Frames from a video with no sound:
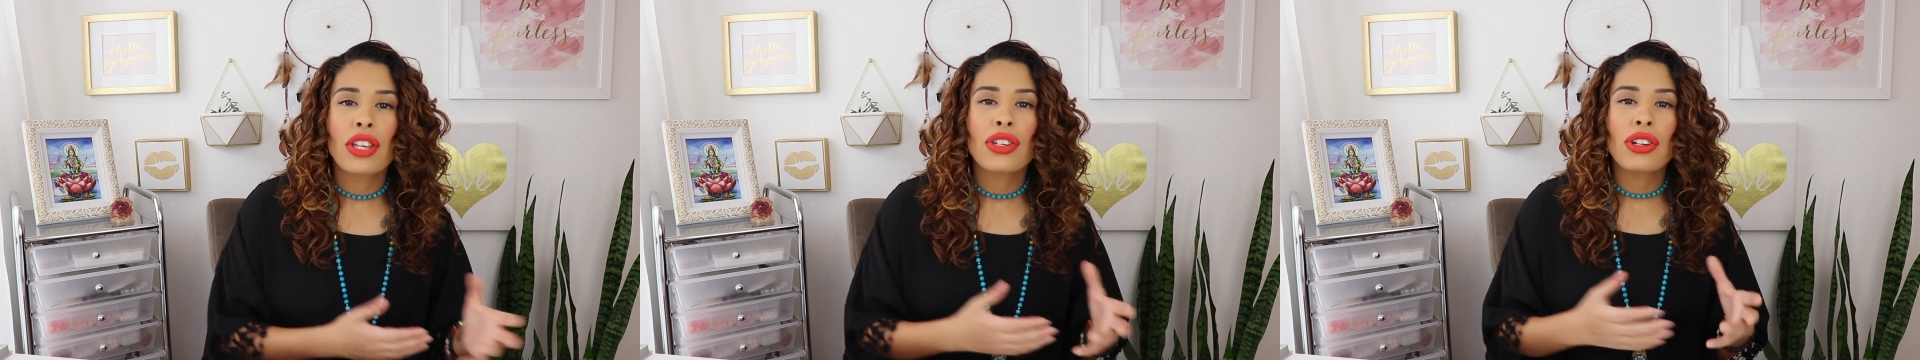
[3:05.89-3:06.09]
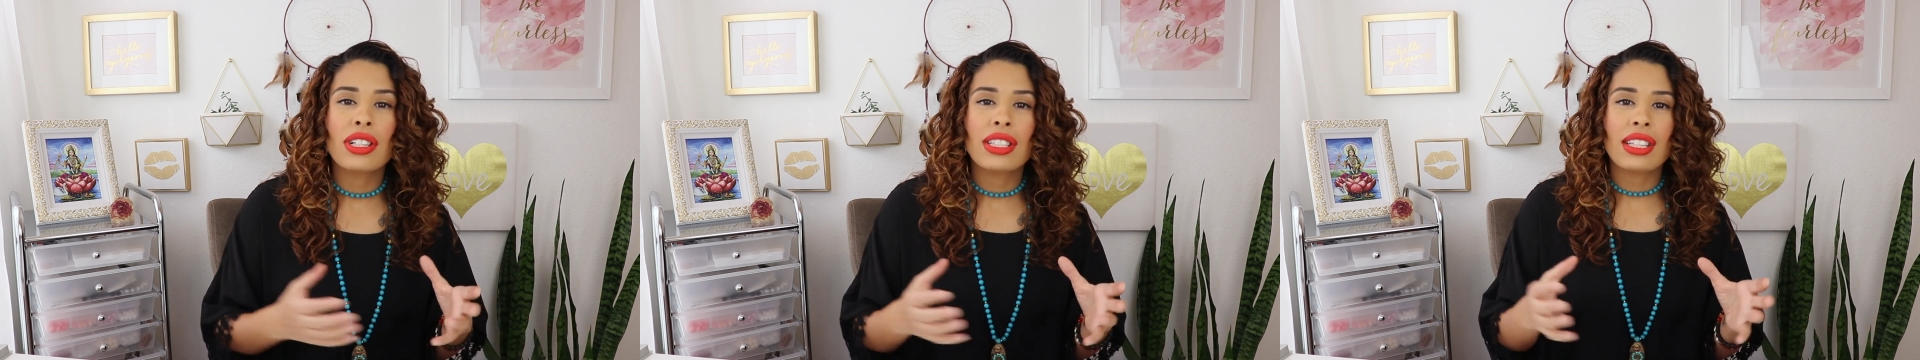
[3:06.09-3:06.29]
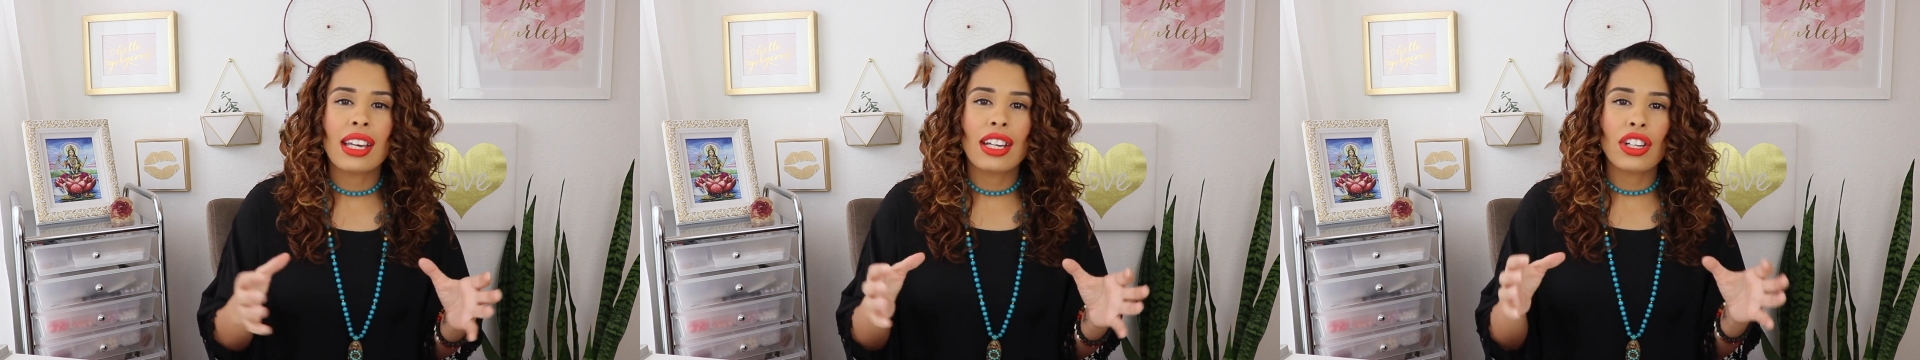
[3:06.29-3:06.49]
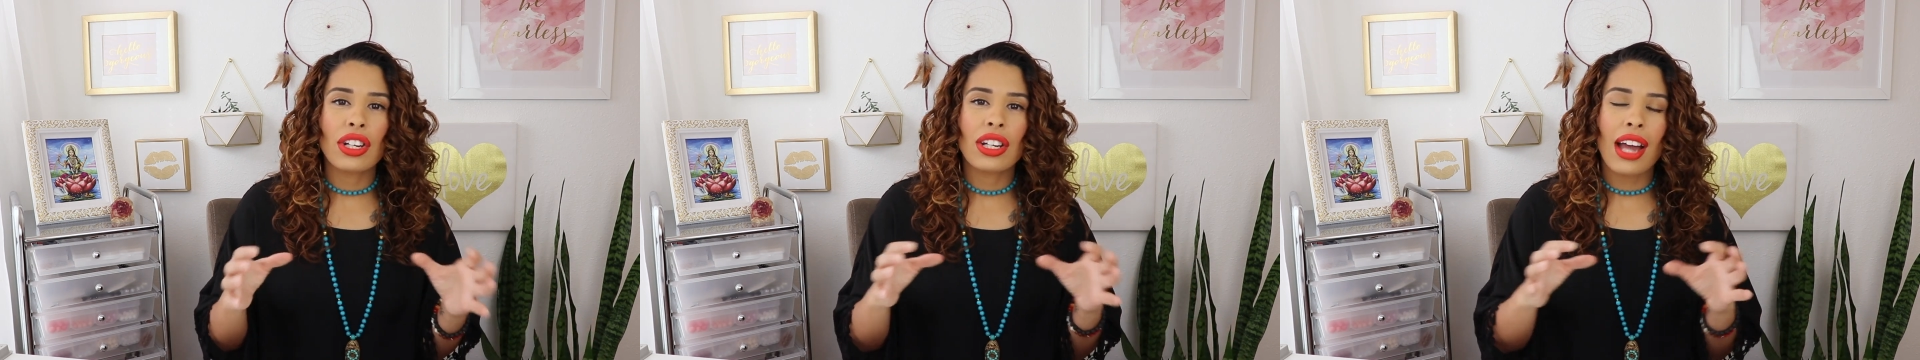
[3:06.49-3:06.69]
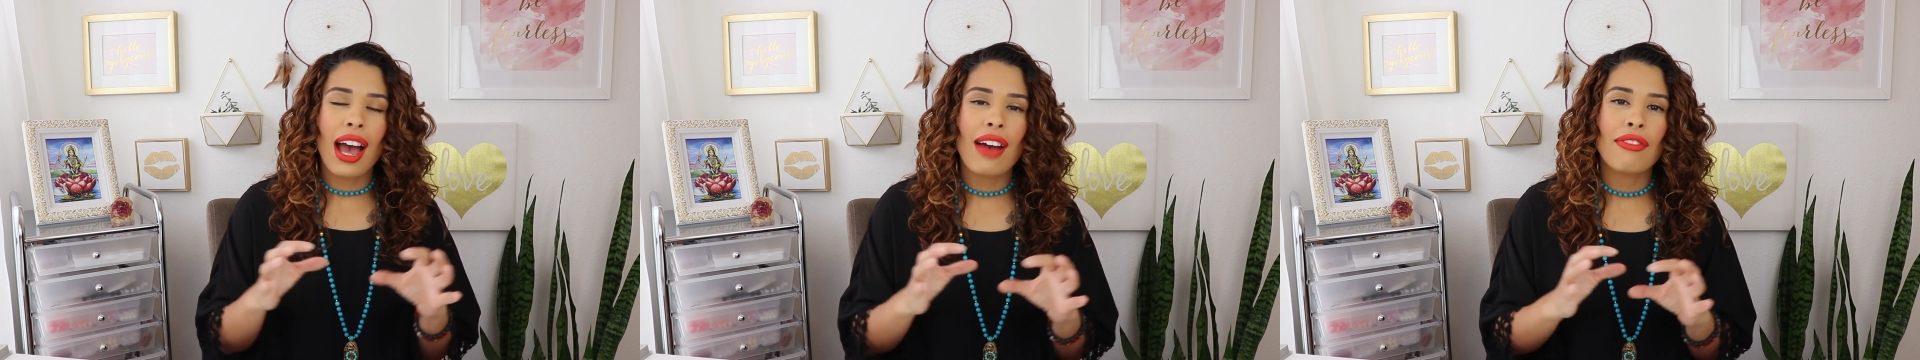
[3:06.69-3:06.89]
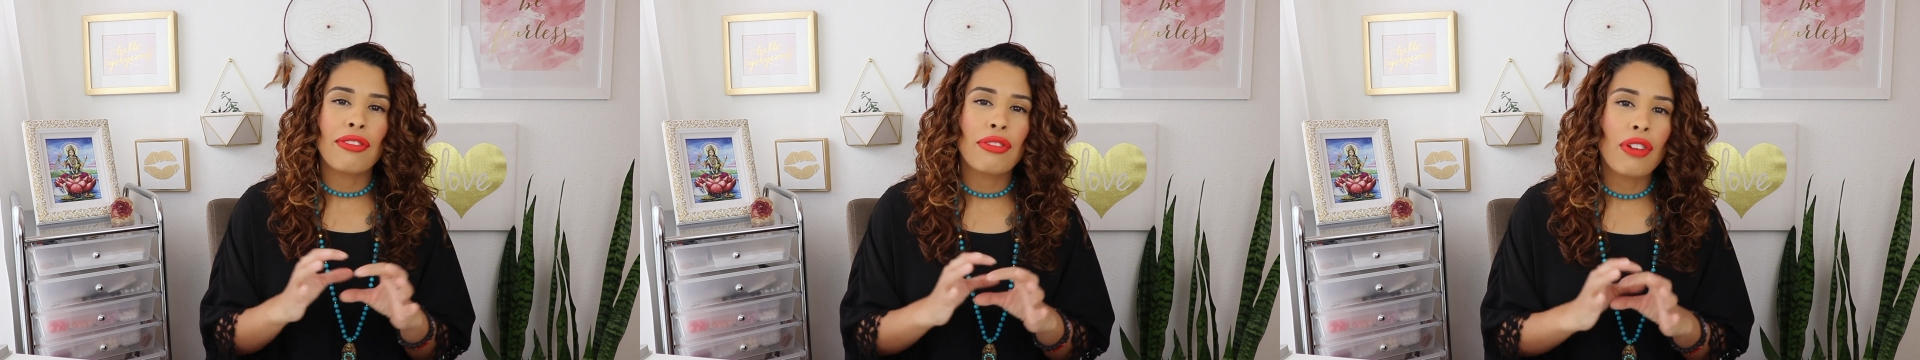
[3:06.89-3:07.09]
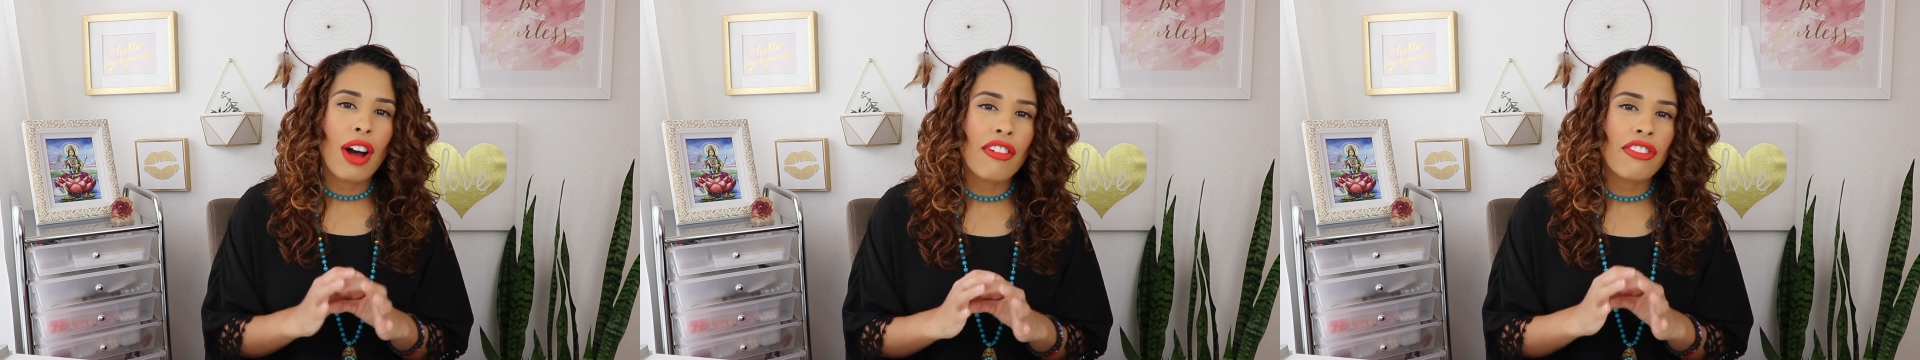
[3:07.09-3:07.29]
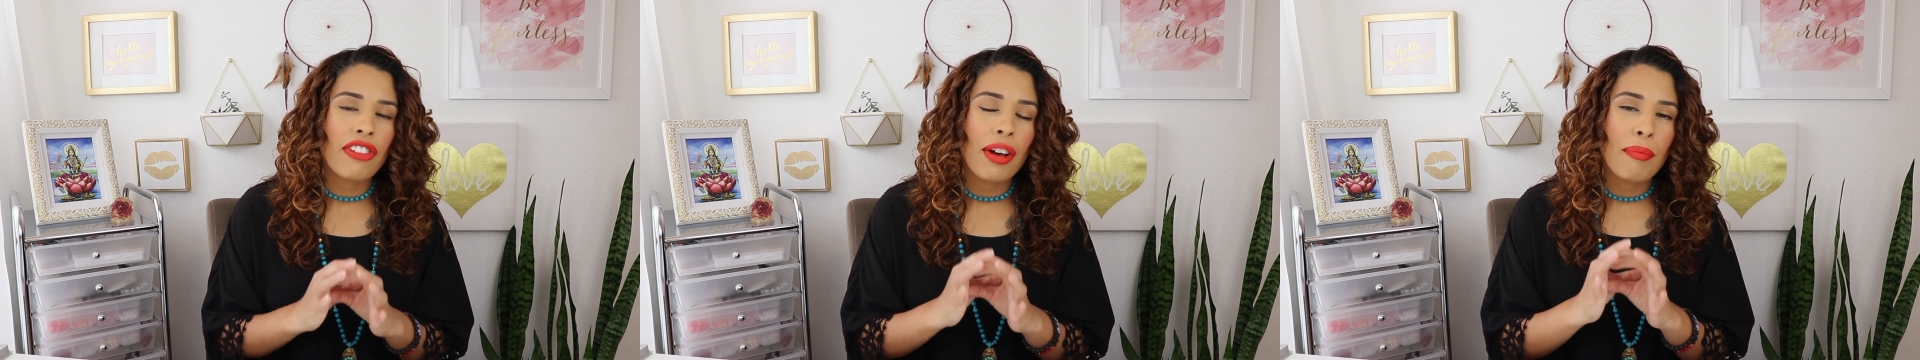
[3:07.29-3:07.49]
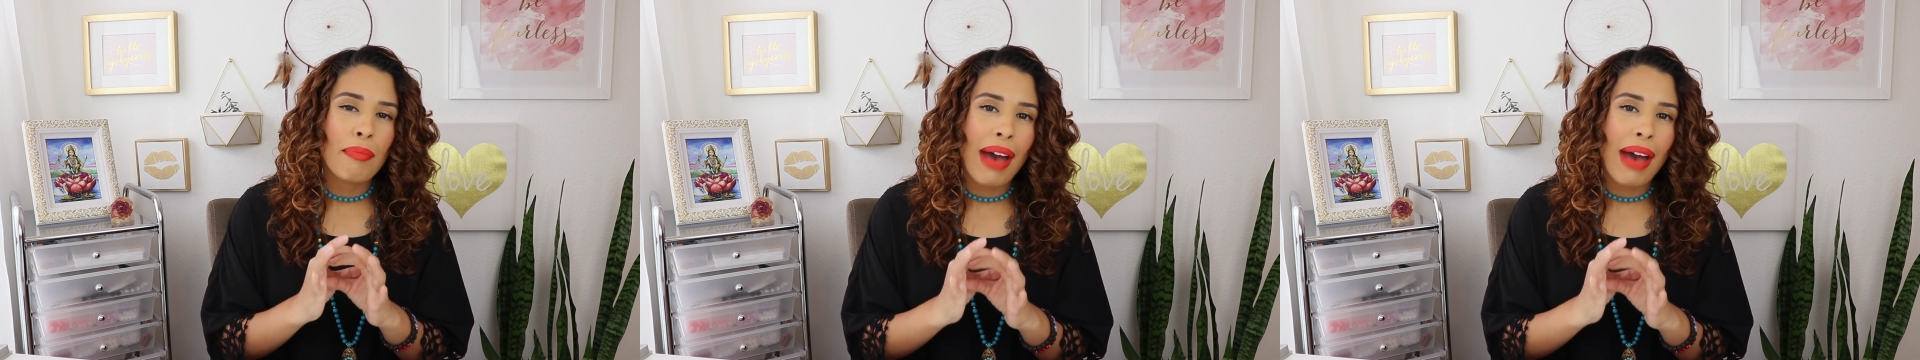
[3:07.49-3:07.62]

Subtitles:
your skin could have rough